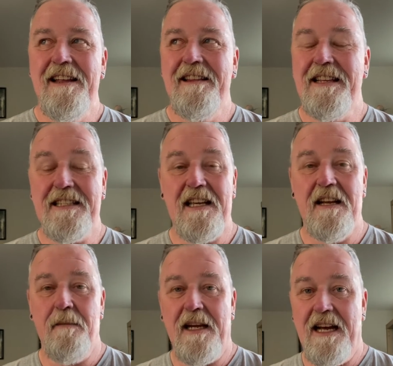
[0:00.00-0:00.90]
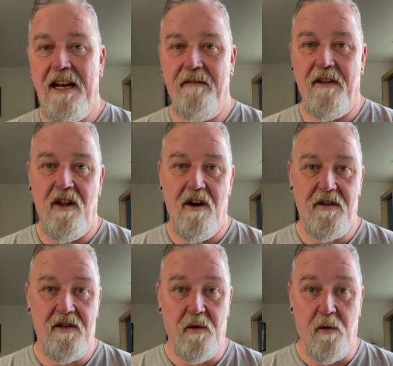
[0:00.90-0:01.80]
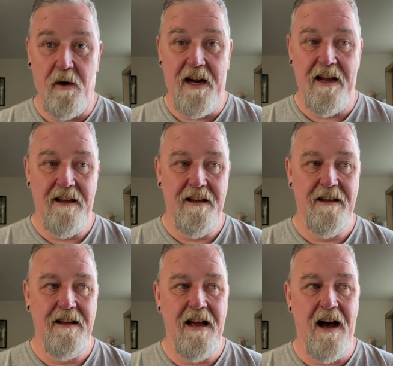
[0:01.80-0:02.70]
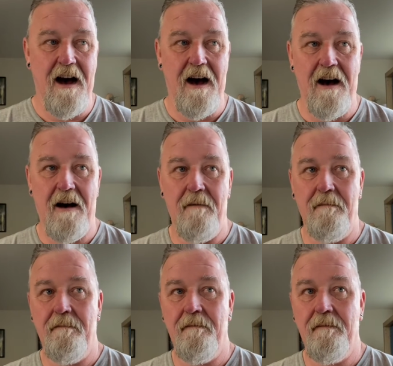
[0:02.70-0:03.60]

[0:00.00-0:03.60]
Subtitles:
this is going to be kind of a long story about